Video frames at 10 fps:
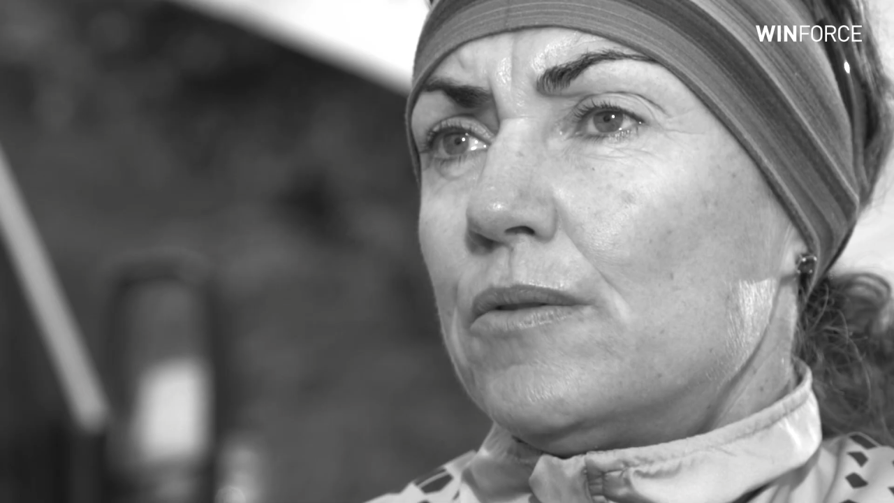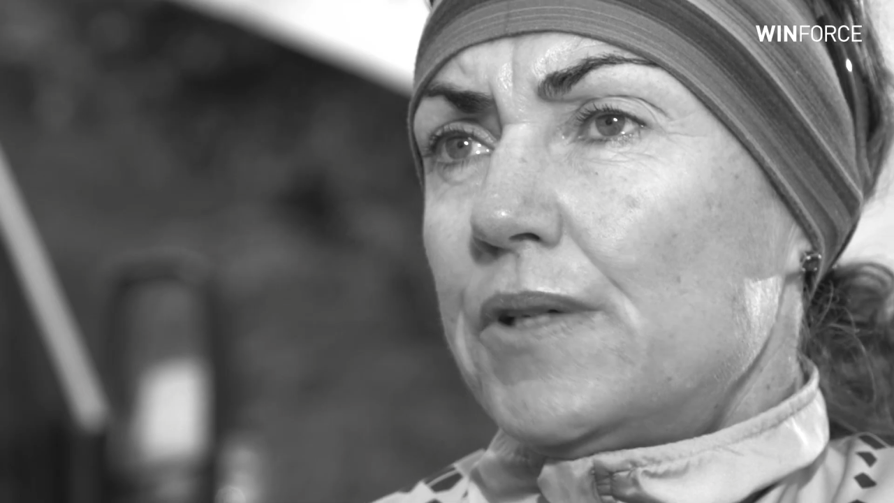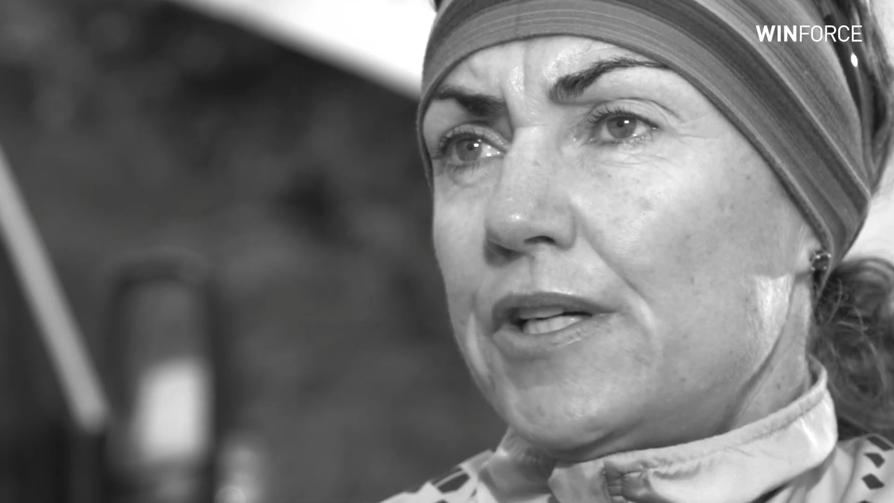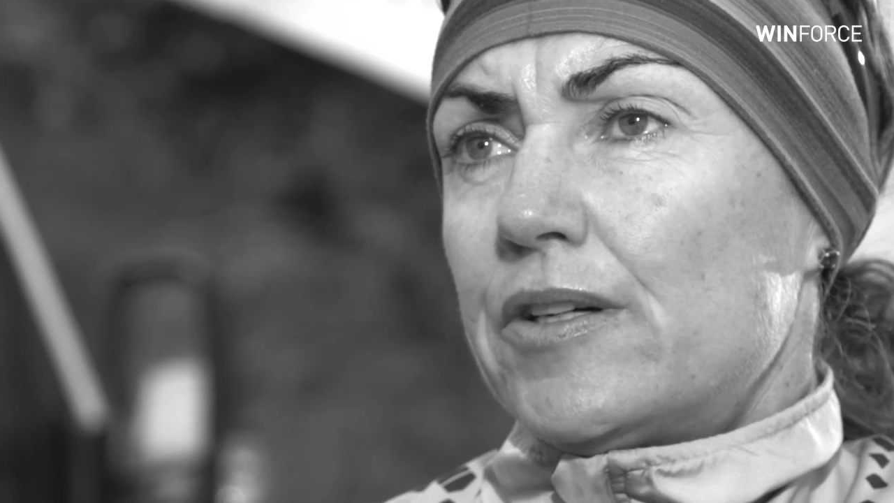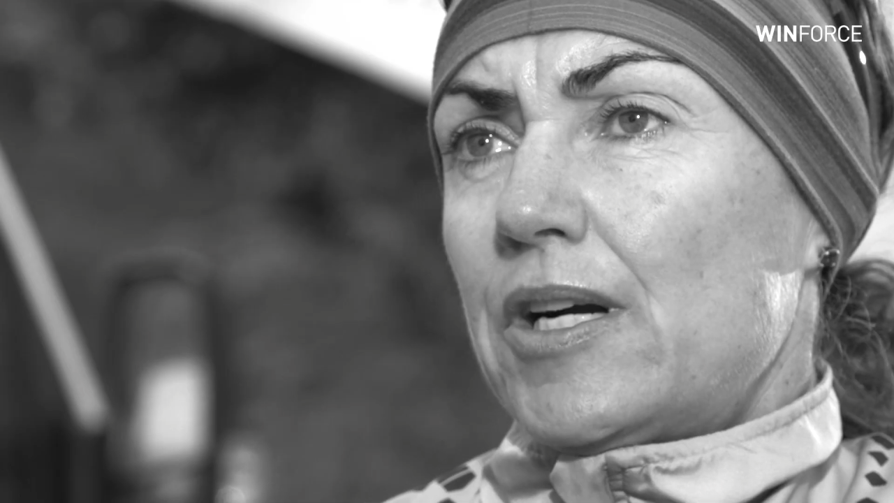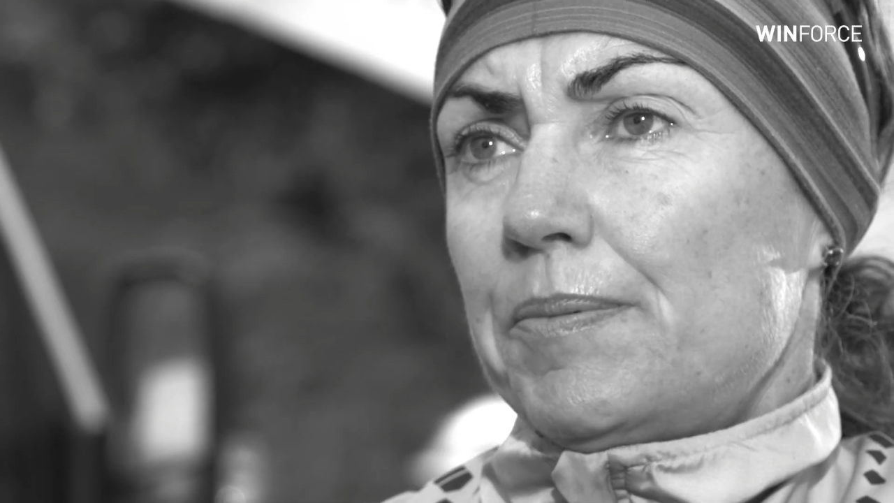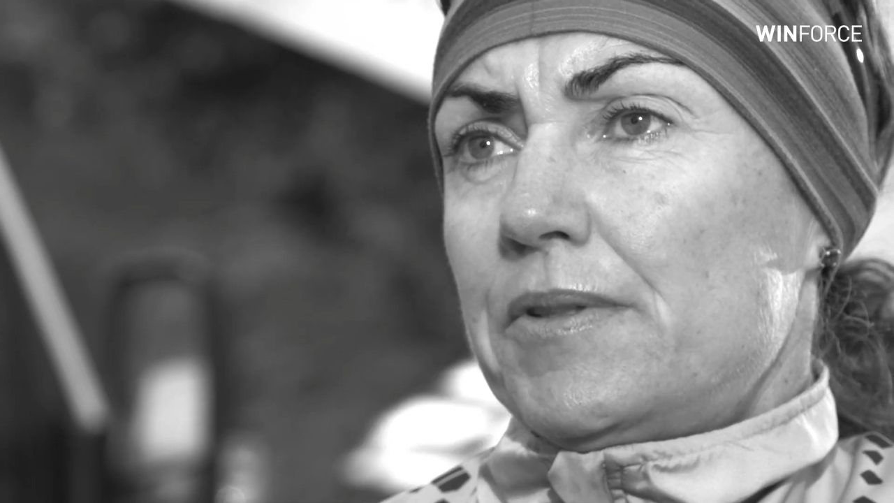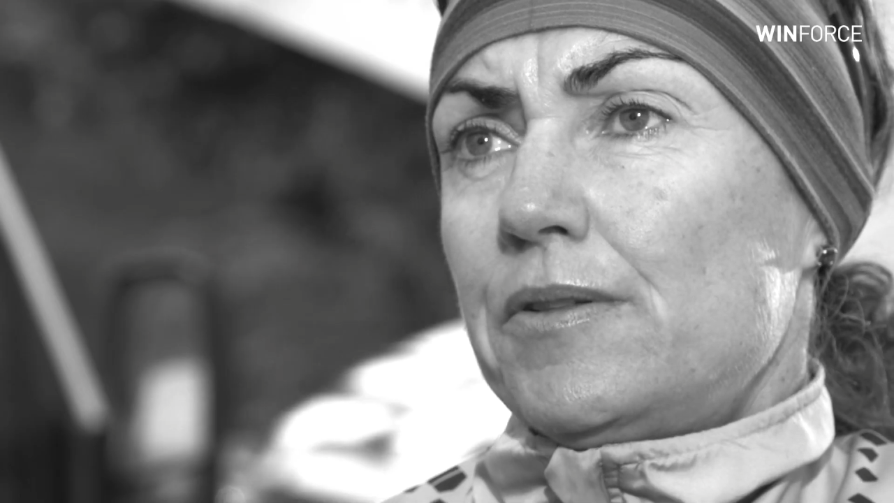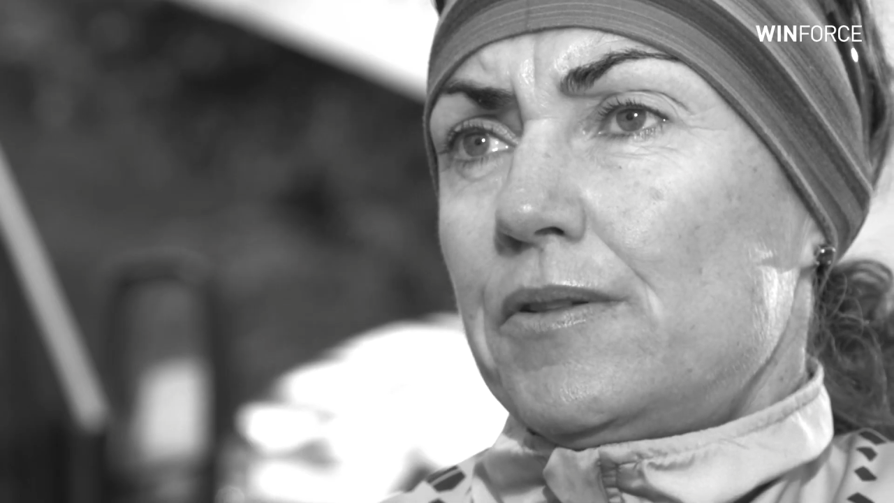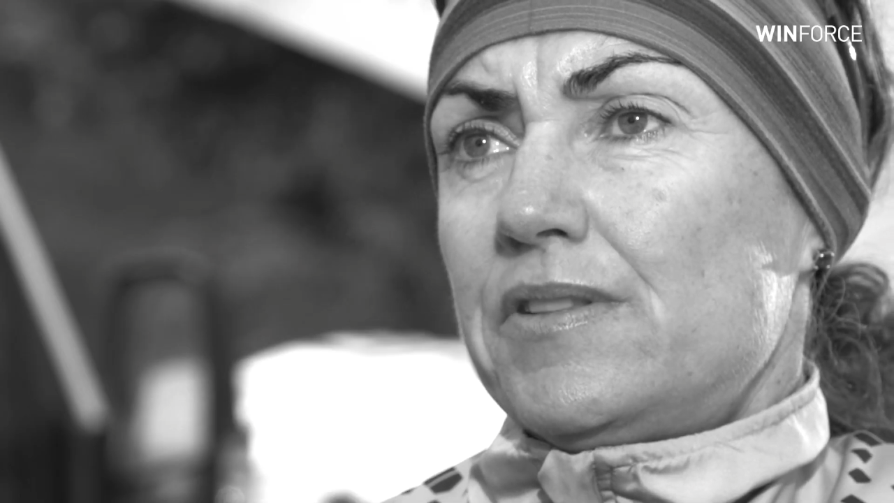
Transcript: we are up to